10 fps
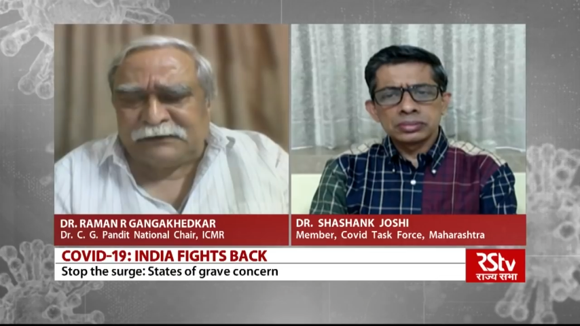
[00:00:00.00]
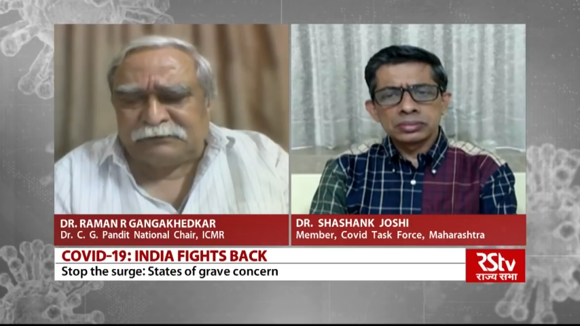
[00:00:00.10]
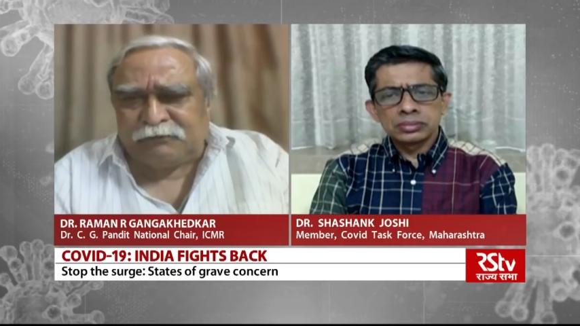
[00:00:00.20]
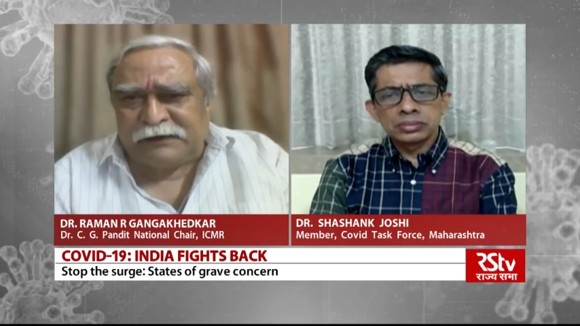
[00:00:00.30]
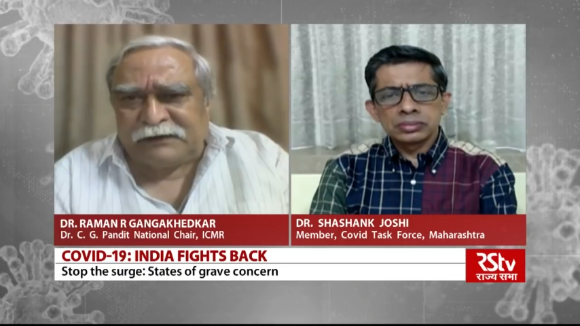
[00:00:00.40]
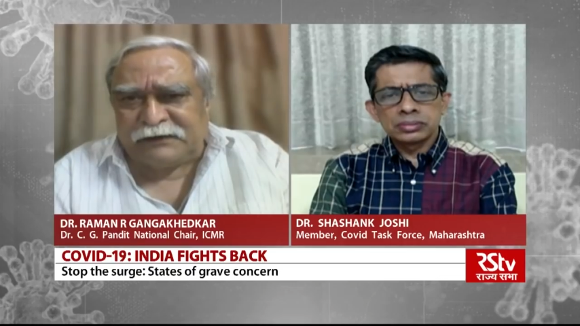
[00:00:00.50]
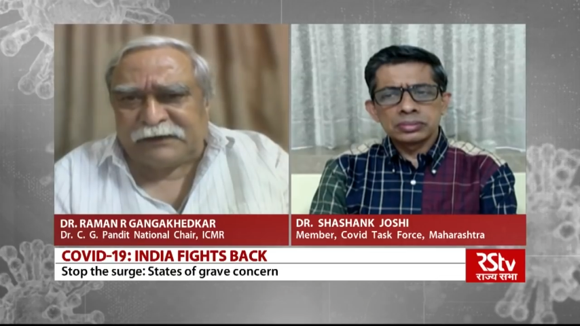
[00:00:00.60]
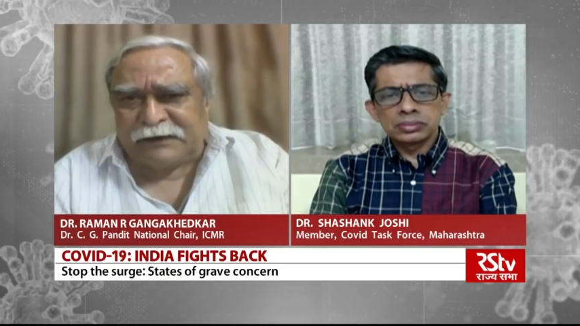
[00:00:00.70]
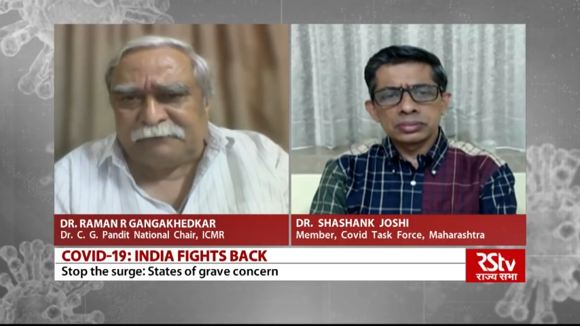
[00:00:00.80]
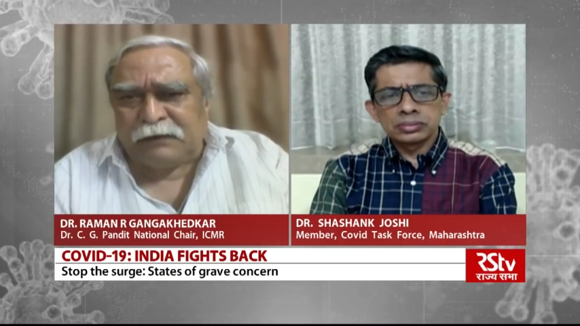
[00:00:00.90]
Speaker 1: this point in
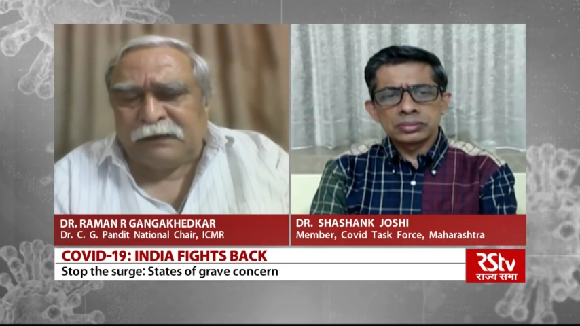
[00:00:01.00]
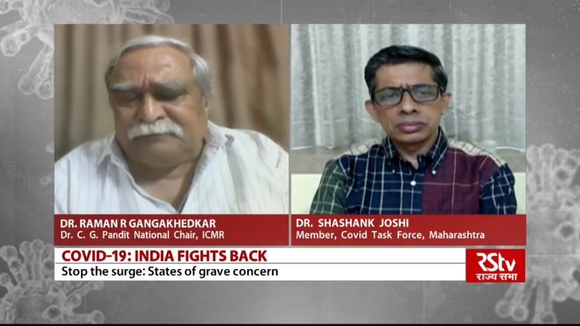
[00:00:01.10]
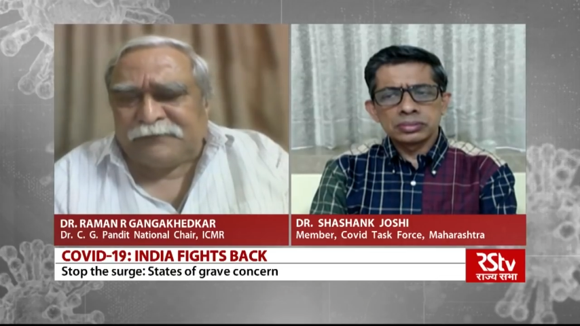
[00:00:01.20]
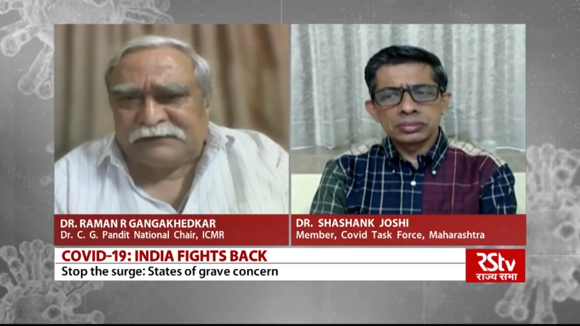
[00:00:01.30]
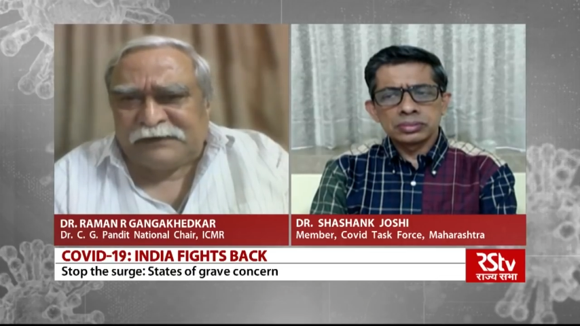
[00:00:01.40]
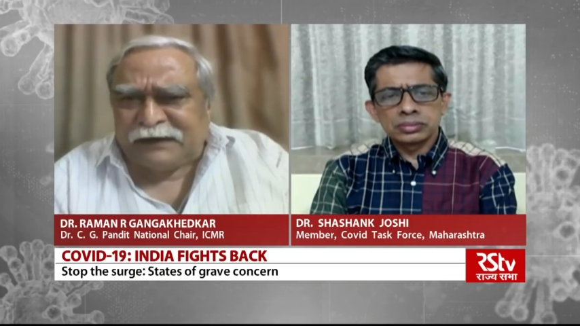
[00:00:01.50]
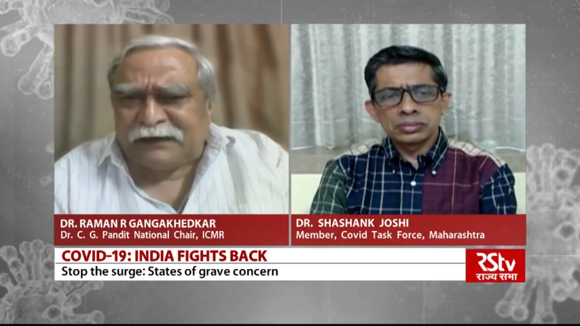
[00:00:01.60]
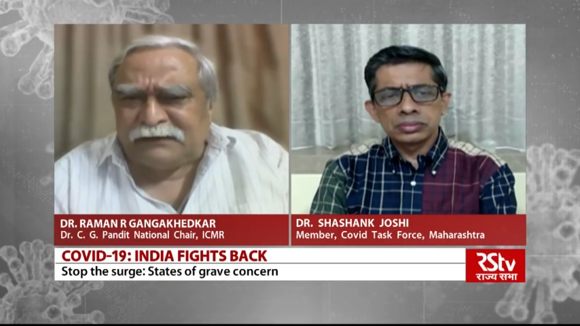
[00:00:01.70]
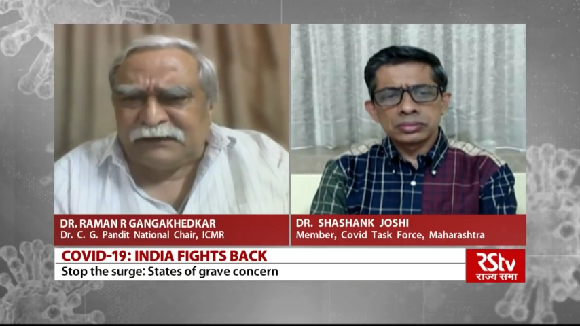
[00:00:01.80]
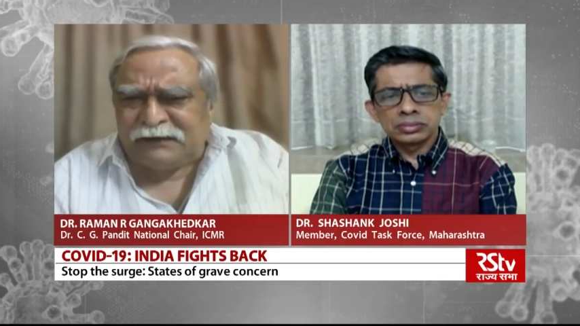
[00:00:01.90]
time.
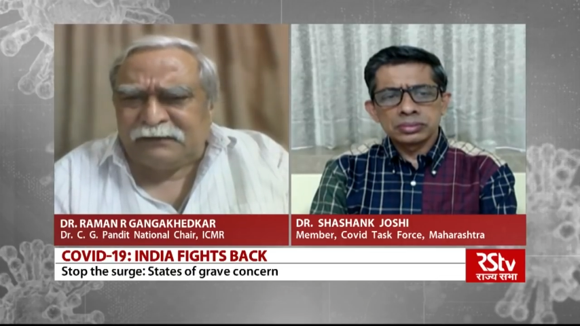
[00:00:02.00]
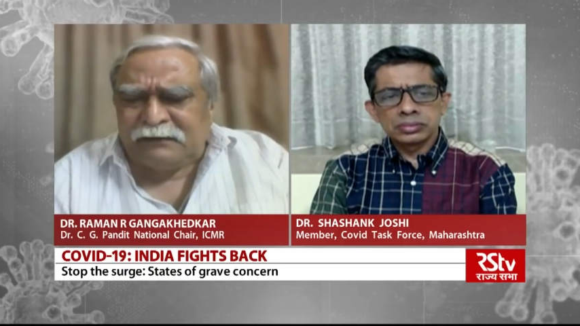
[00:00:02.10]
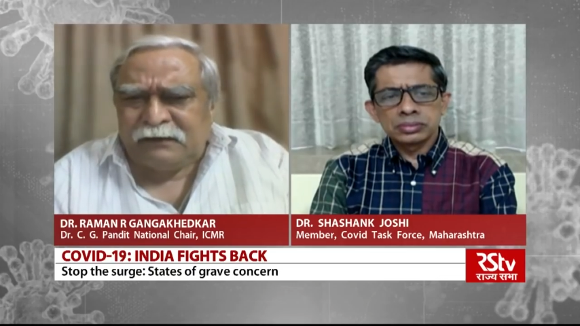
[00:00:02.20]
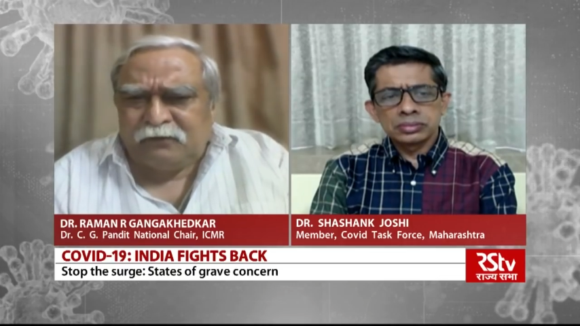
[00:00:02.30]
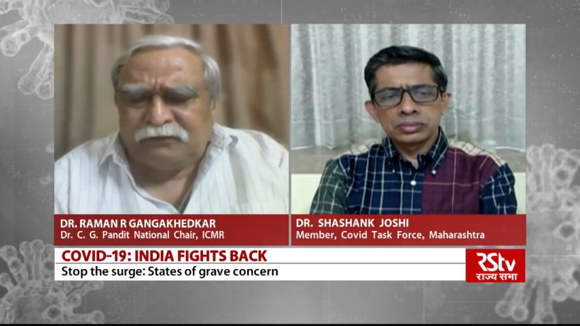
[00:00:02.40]
Second thing,